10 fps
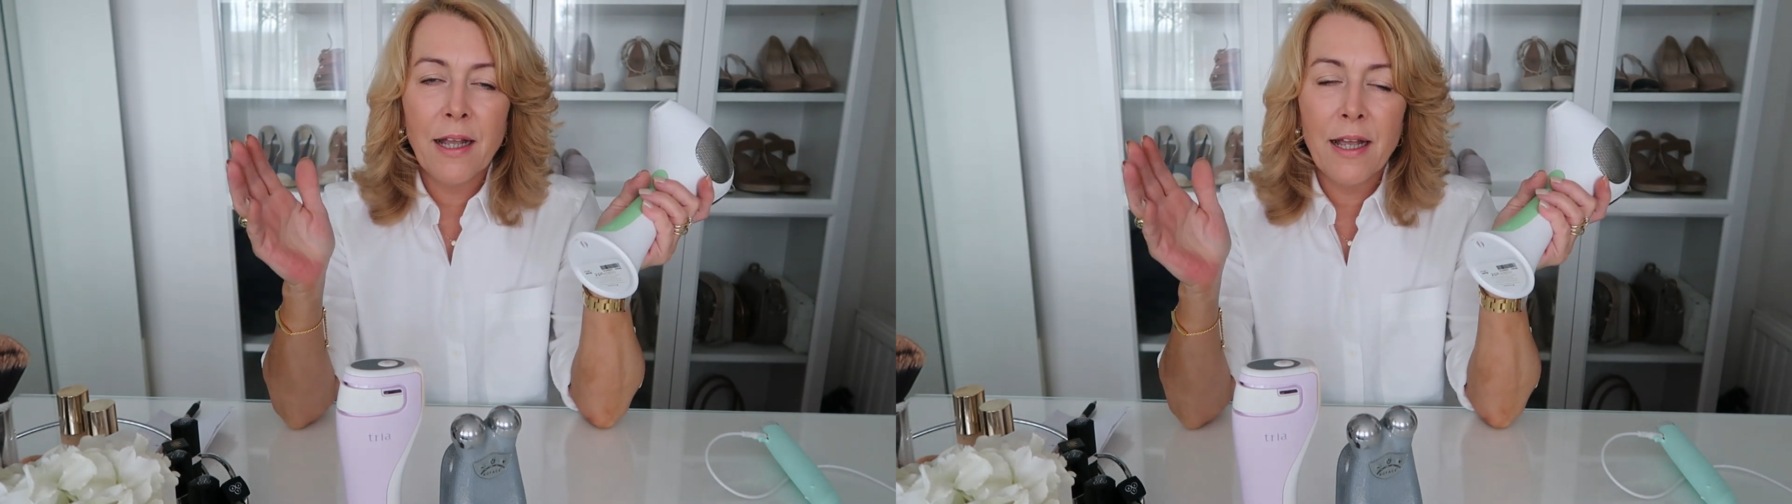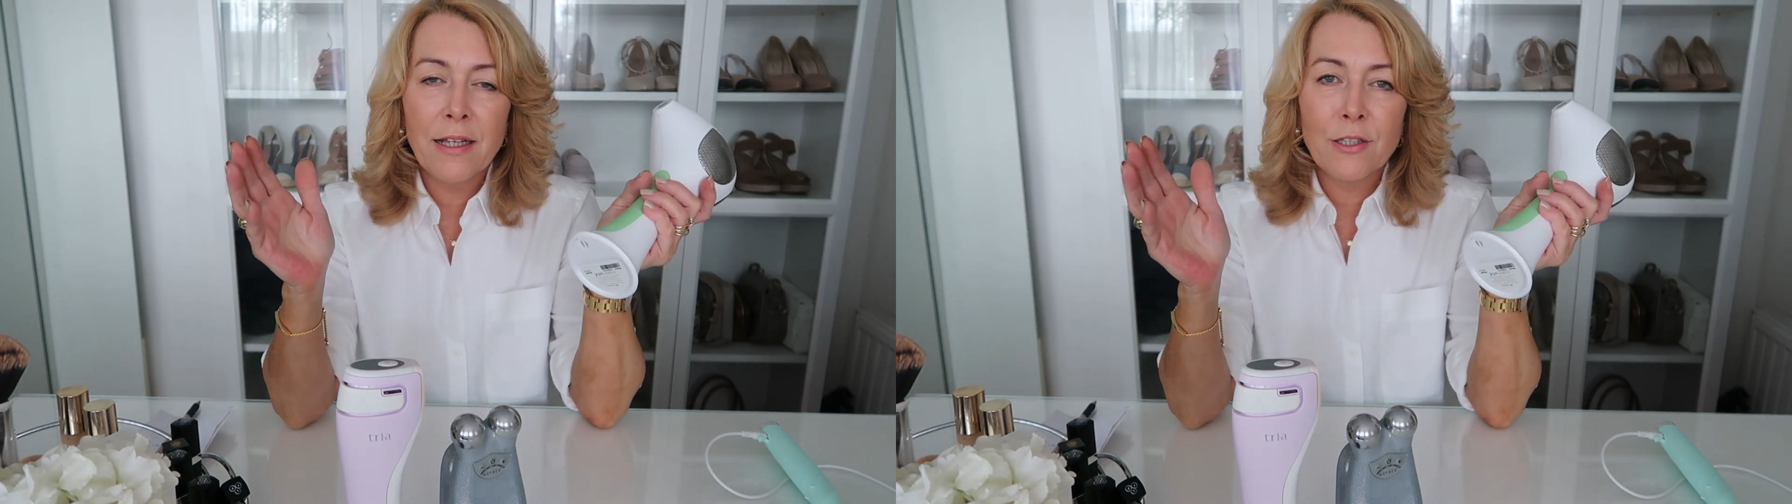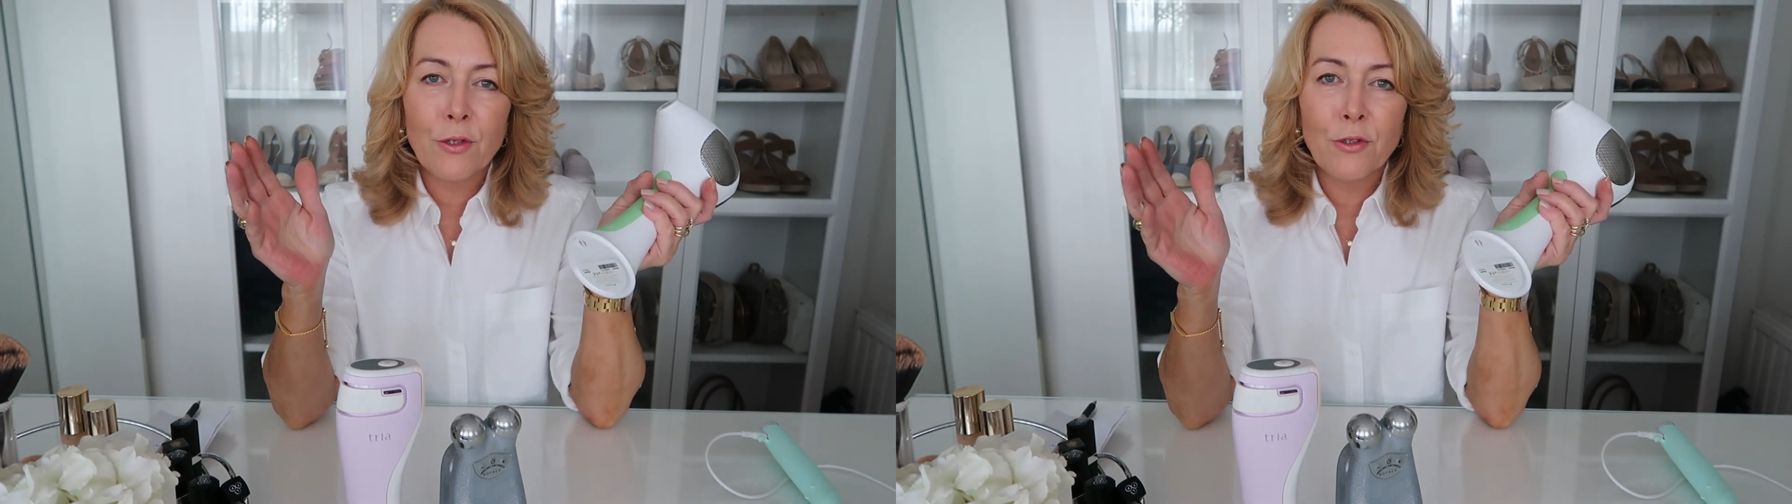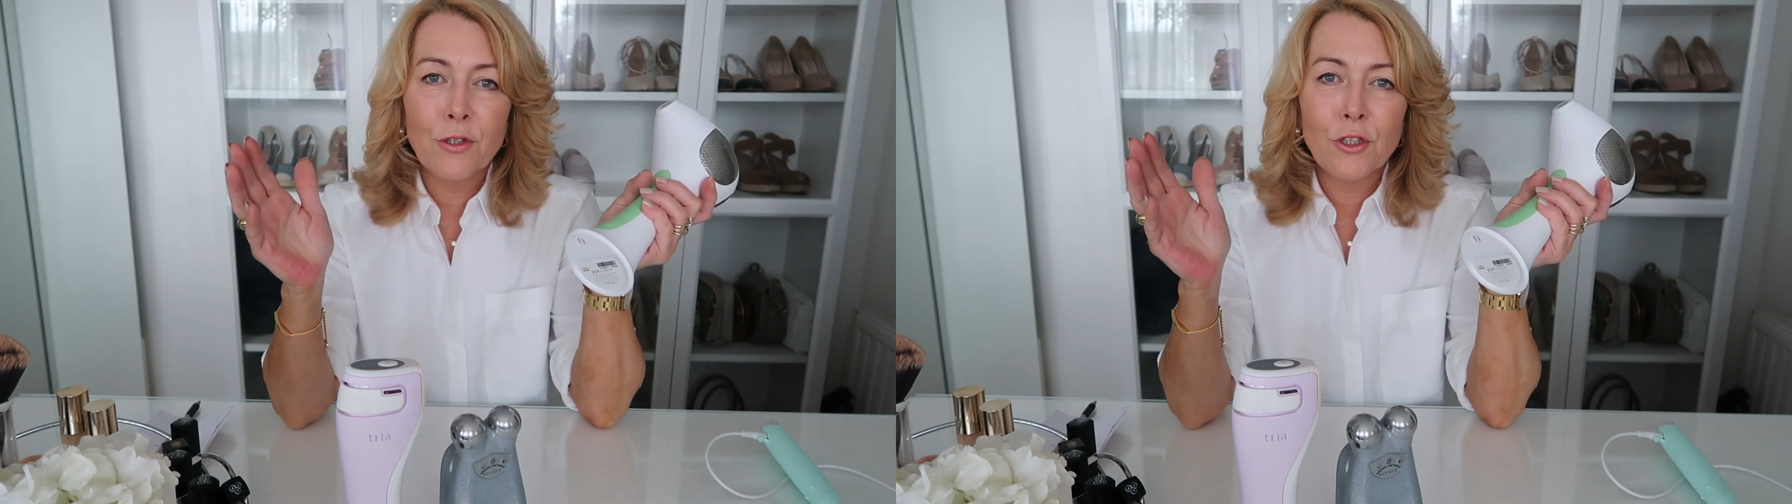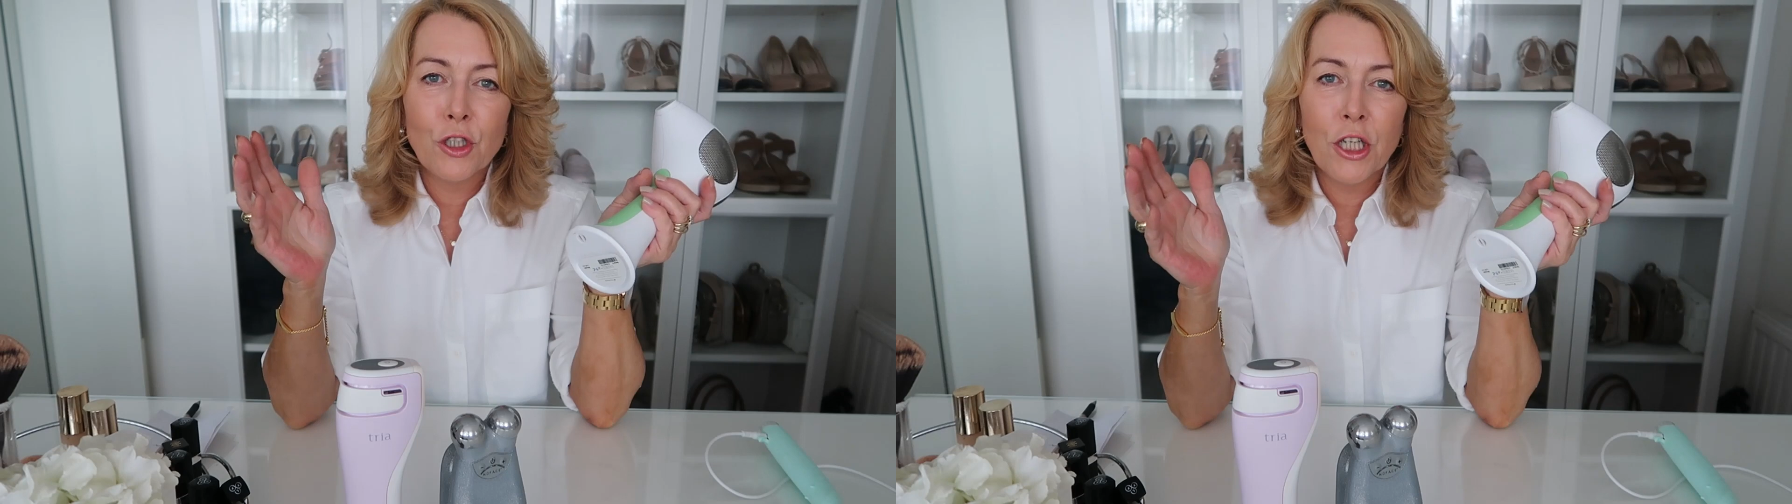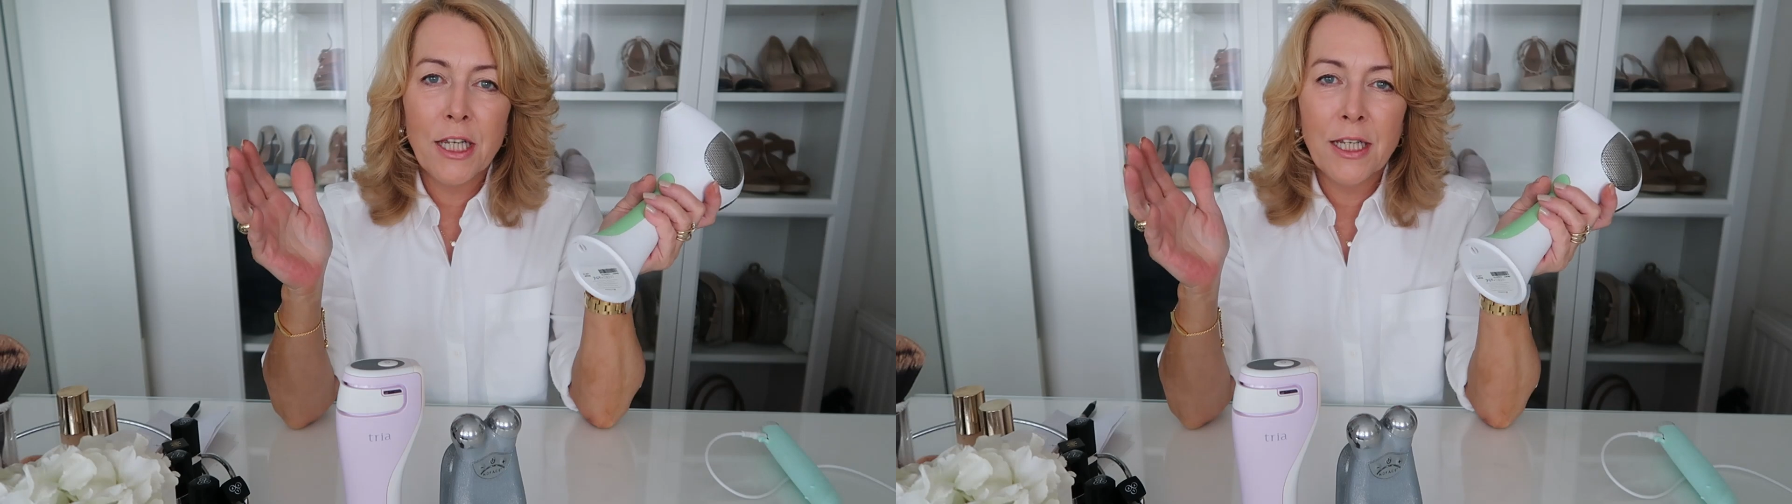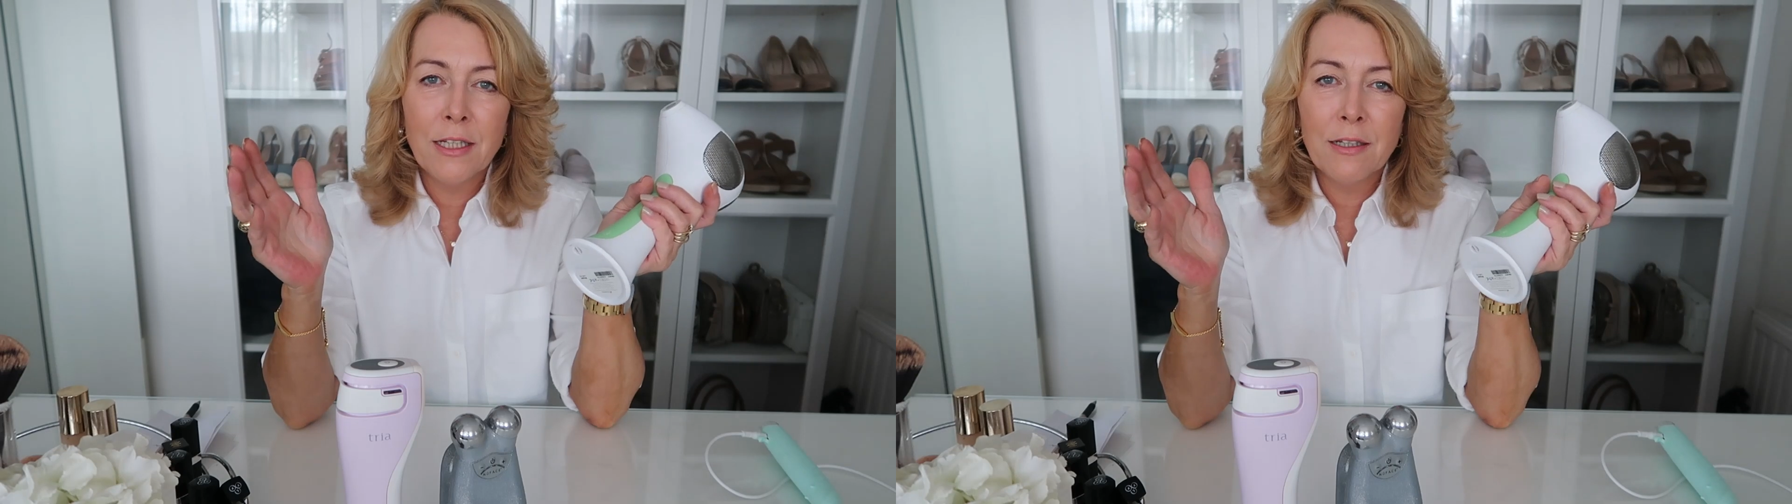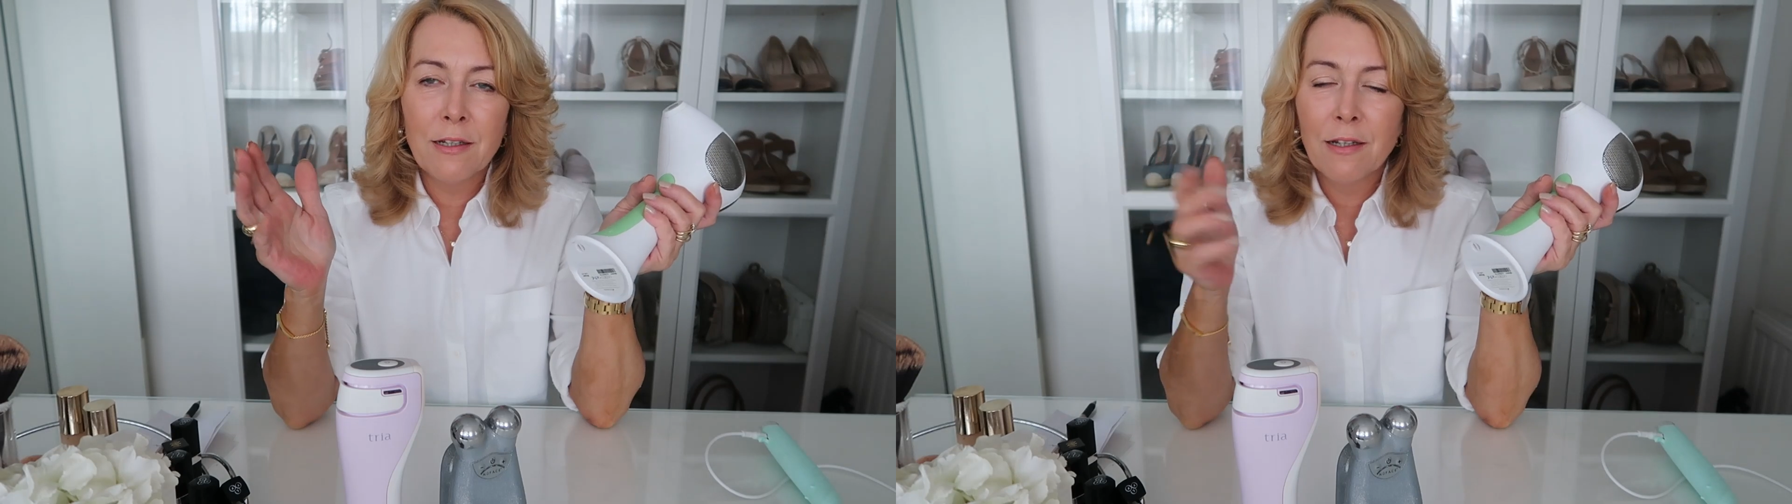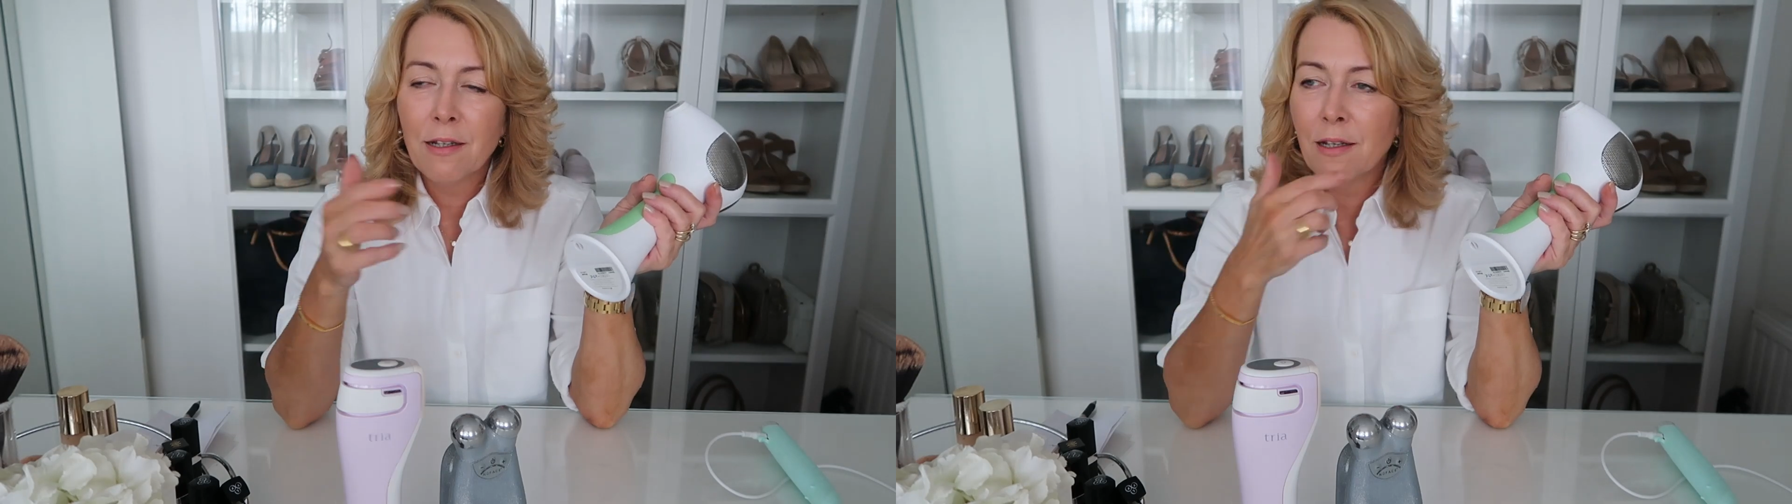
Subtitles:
hairs on the chin